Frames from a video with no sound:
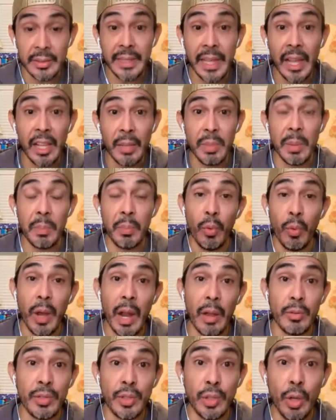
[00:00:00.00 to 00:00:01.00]
telling people what
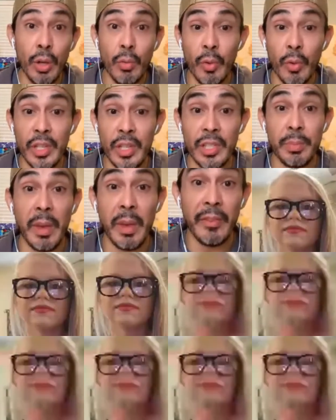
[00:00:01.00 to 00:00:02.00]
I was doing, which is my
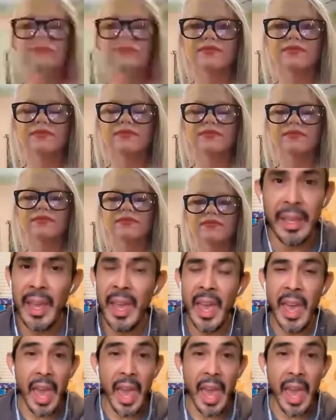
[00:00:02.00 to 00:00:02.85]
friends, my family,